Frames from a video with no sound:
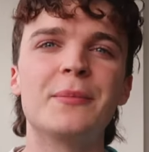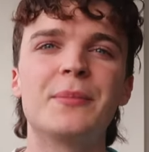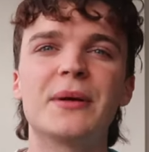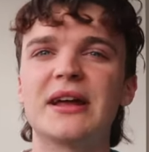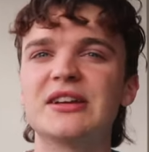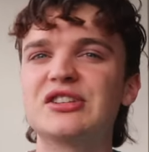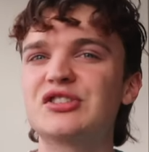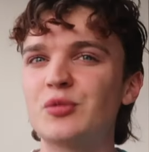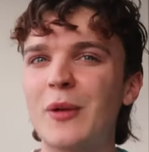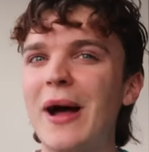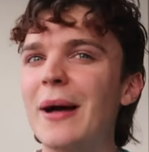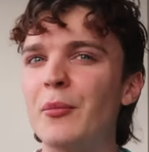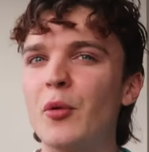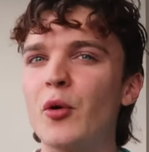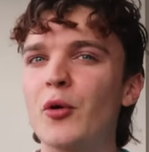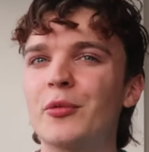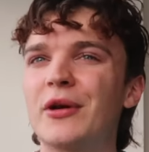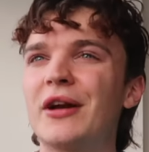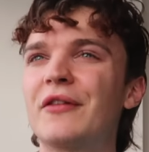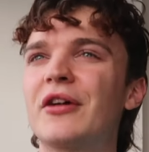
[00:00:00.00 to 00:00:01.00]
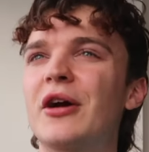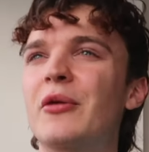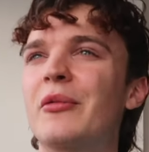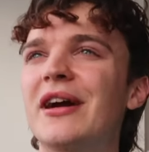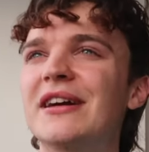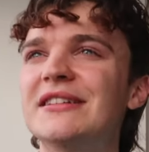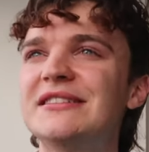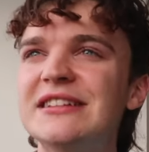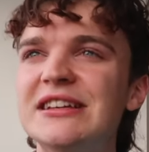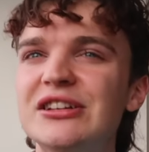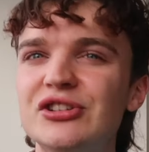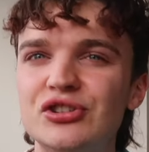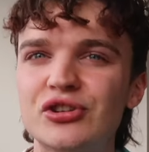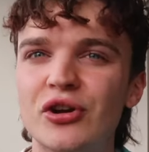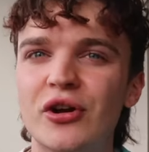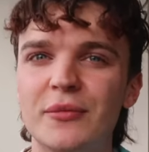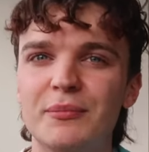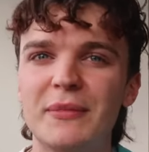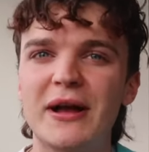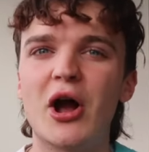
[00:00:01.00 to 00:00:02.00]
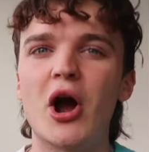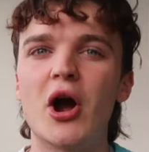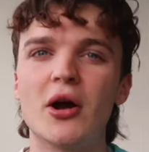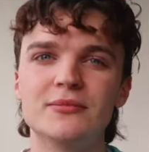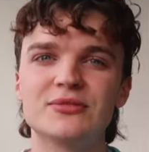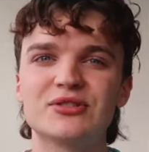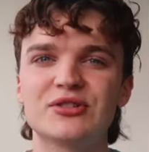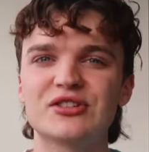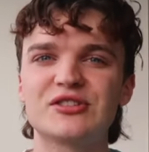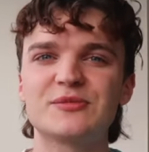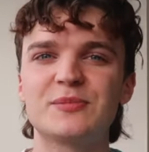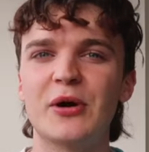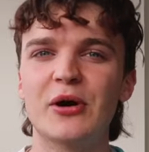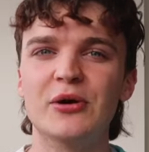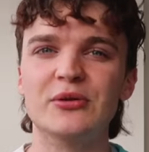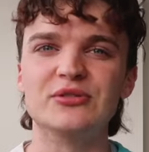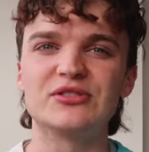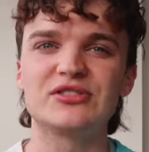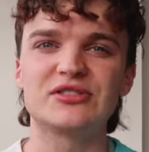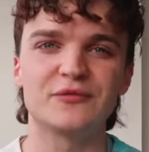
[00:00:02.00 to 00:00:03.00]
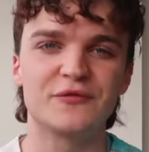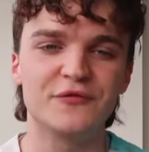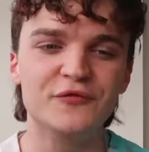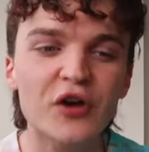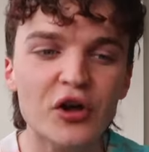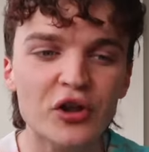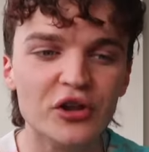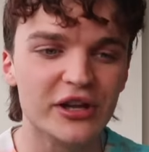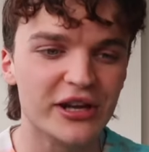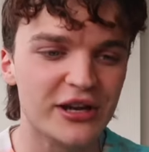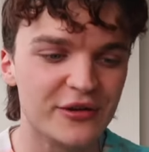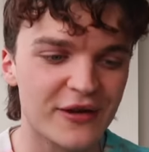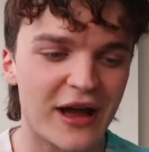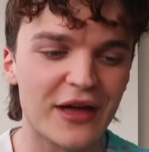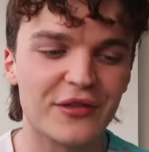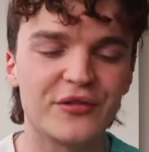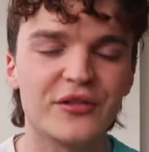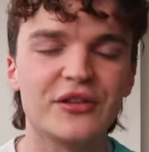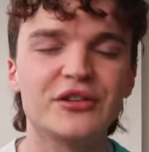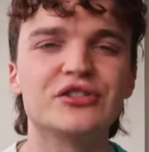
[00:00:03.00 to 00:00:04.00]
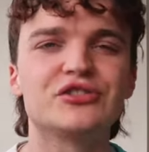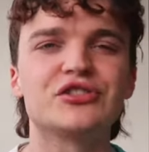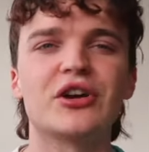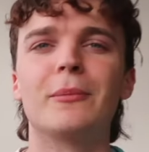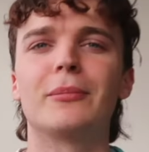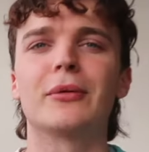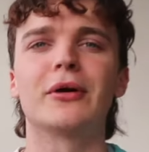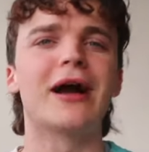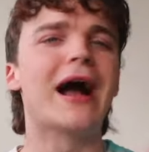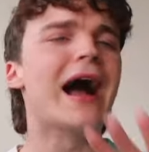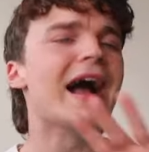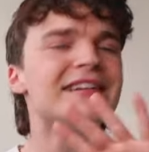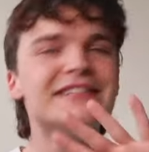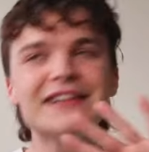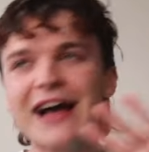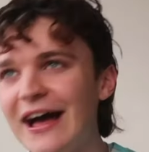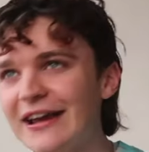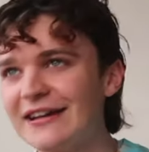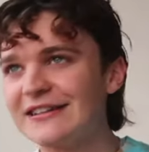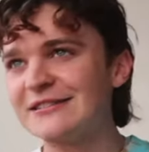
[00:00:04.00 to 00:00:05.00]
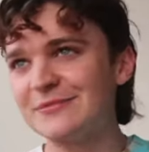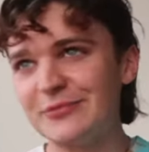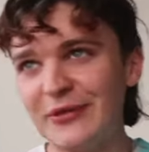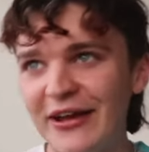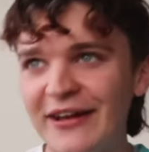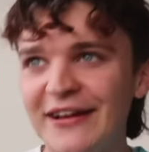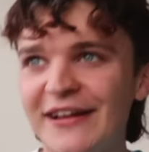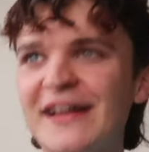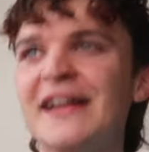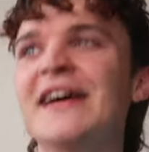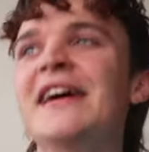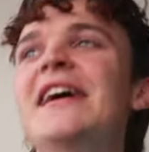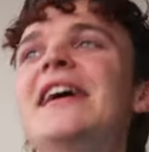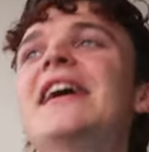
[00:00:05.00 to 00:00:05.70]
but I sweat more whenever I wear a t-shirt and my arms are exposed fully rather than a jumper. I can't explain it.